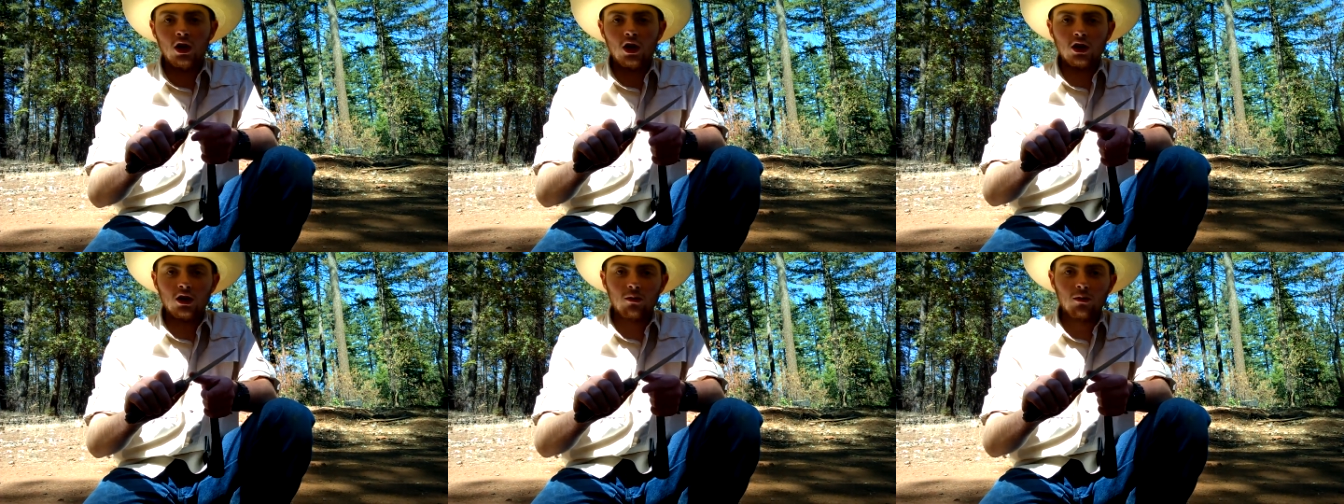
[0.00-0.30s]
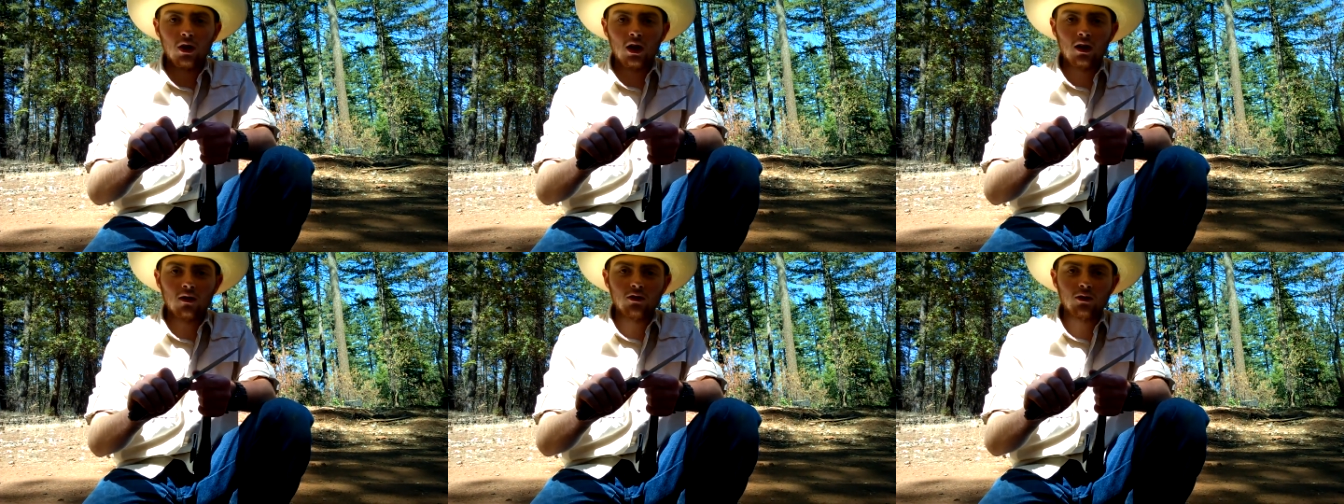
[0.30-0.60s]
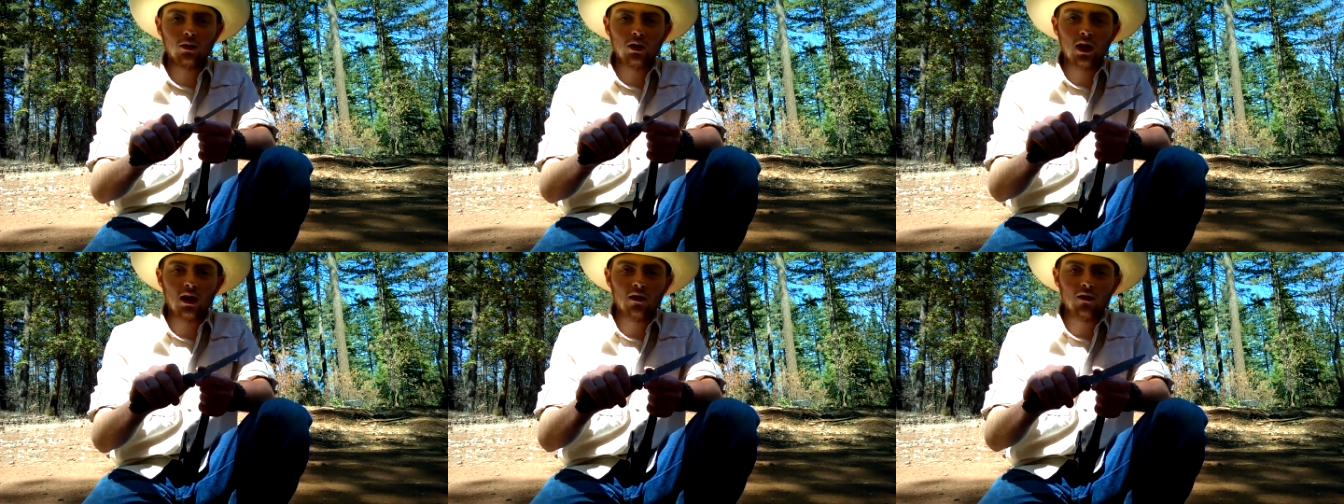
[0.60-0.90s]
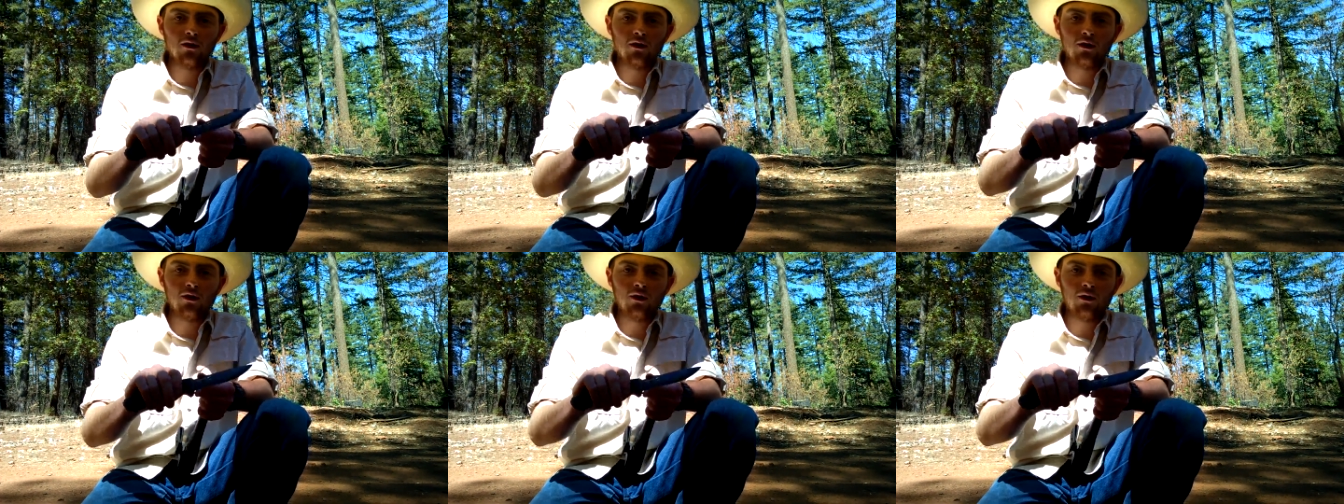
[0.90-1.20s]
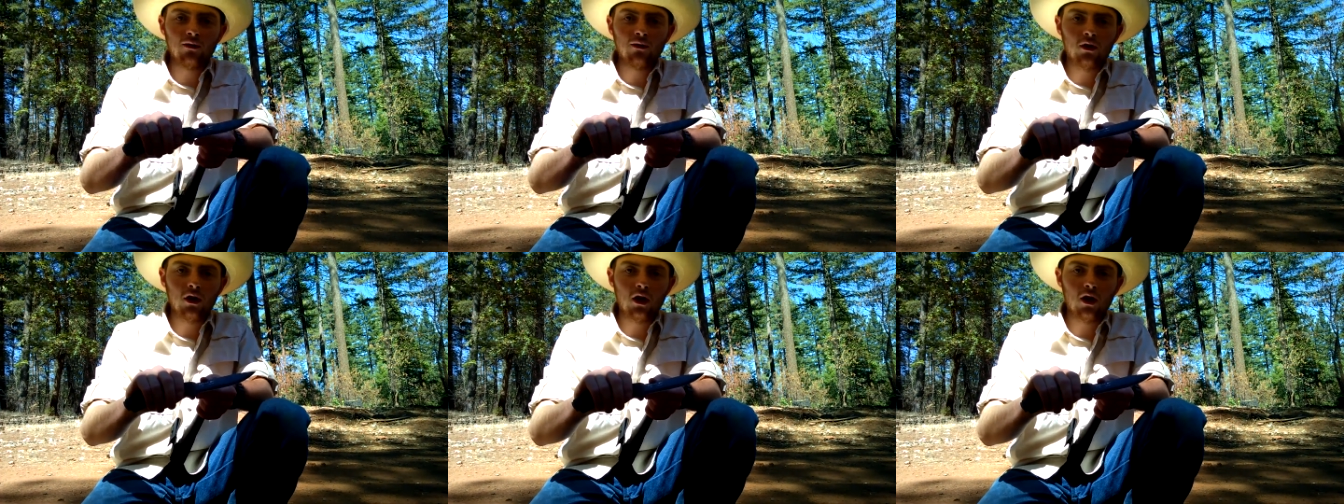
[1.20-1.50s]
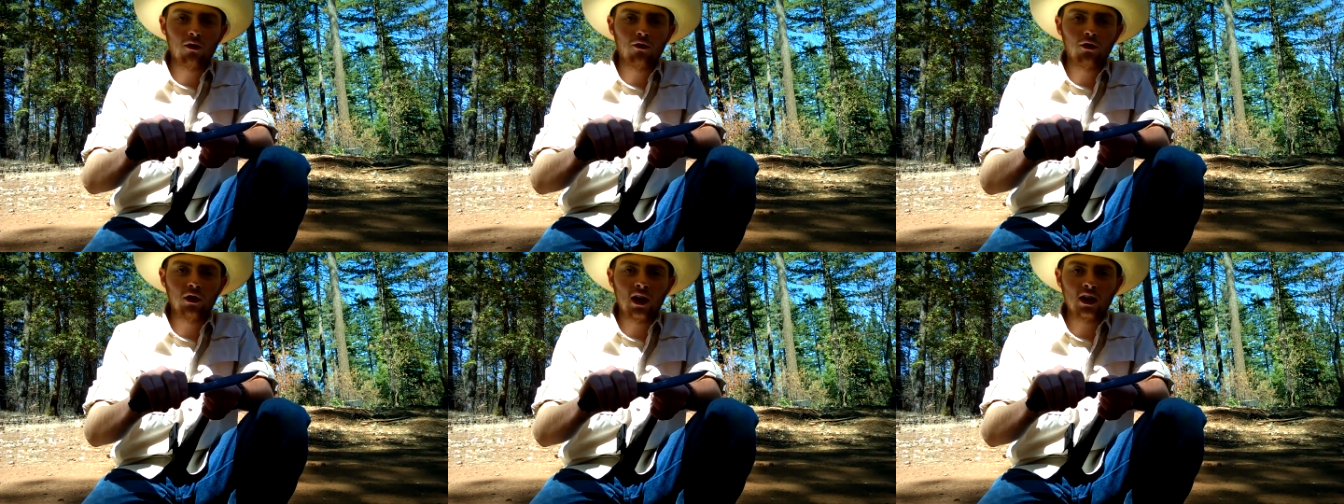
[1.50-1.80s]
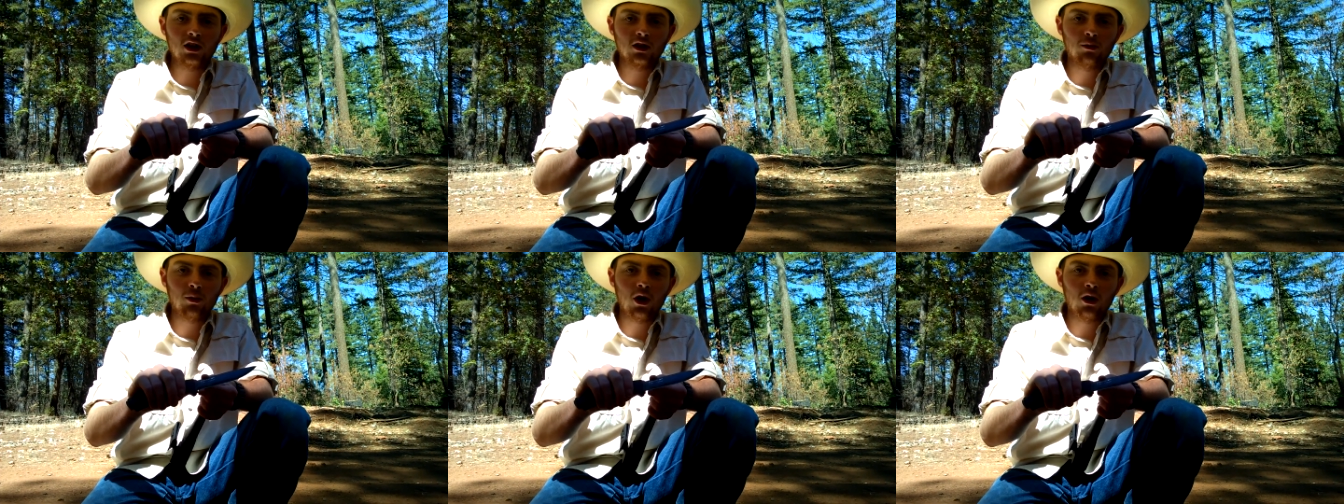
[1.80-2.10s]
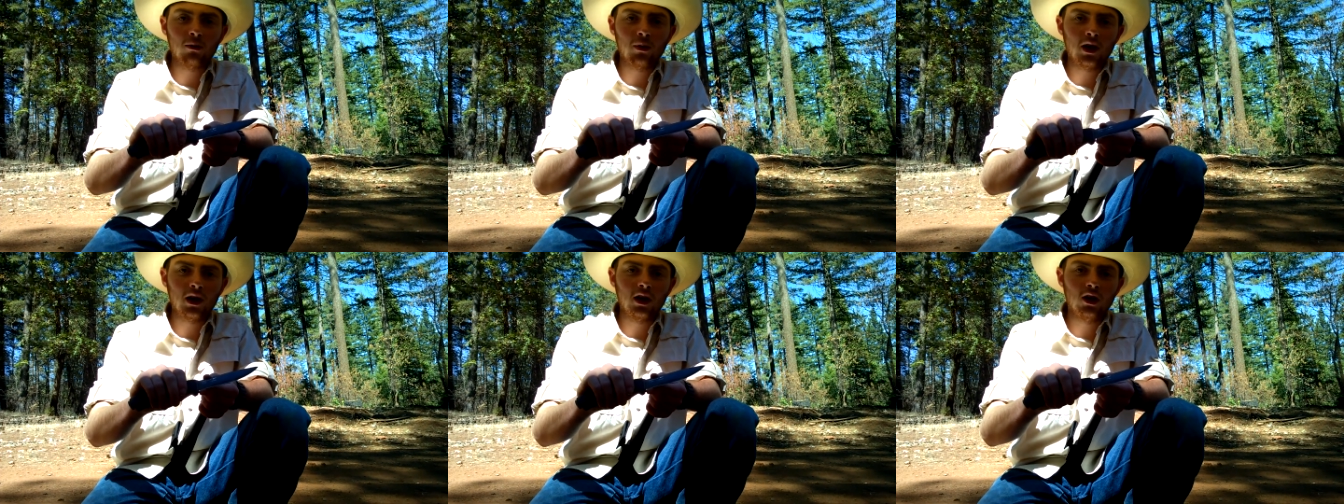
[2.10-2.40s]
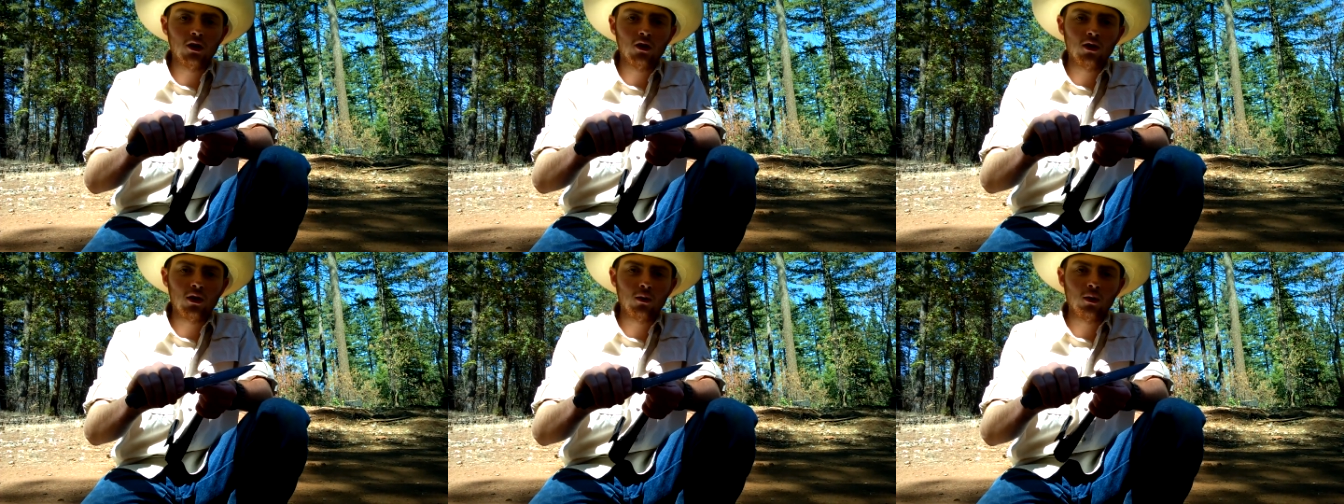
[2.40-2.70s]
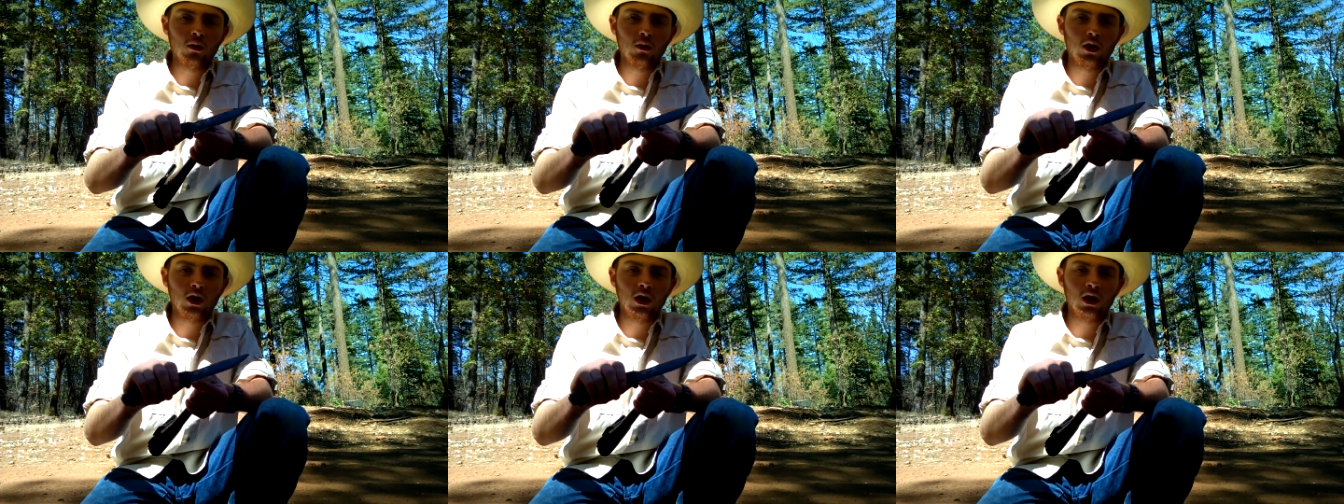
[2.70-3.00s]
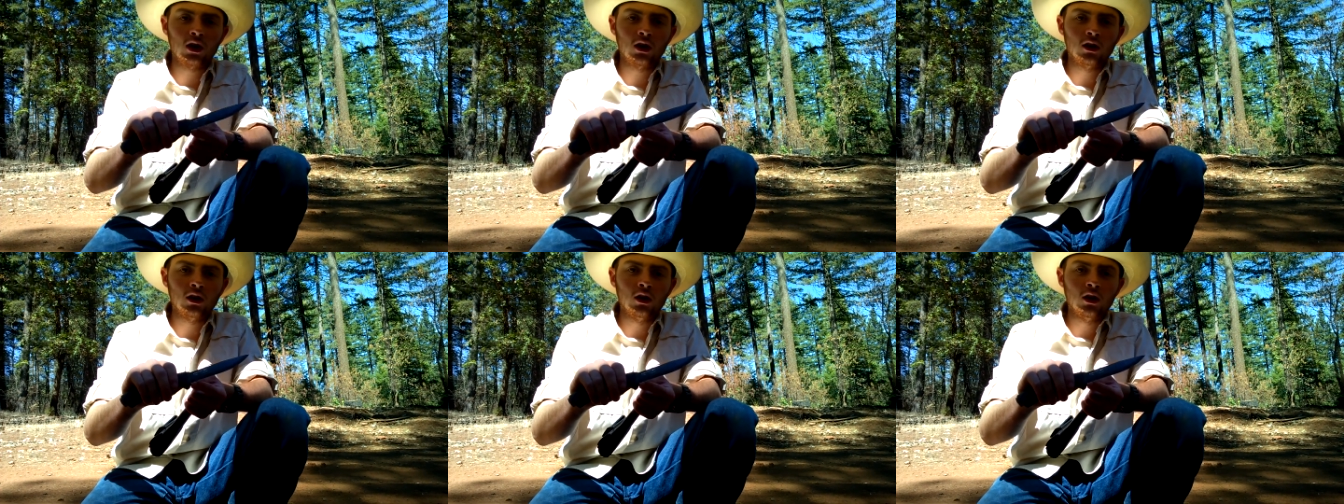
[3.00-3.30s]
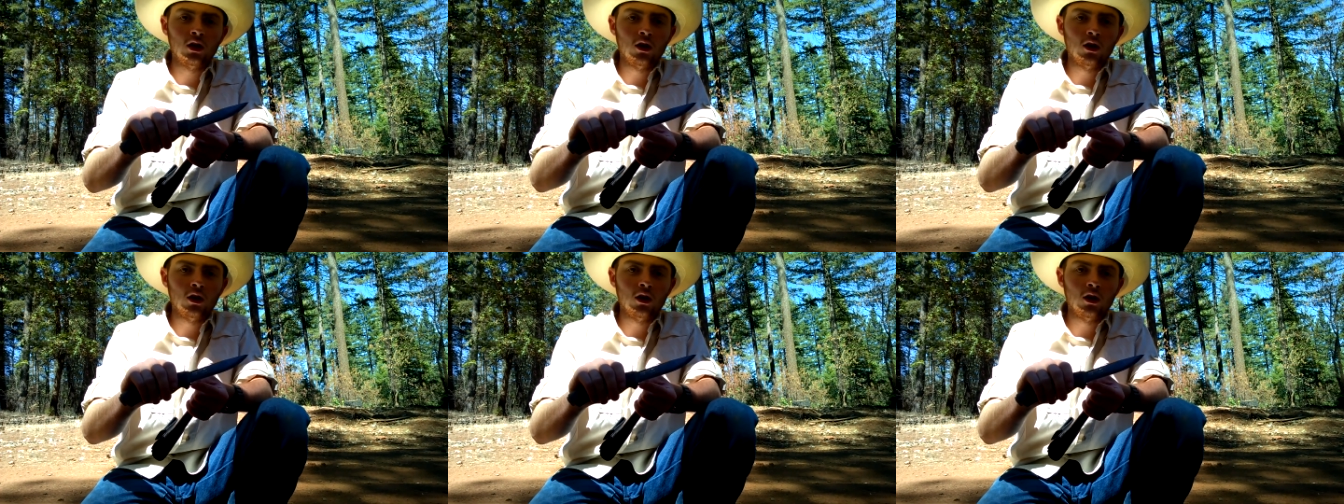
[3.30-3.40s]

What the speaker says: Some knives will have a flat spot back here that won't cut,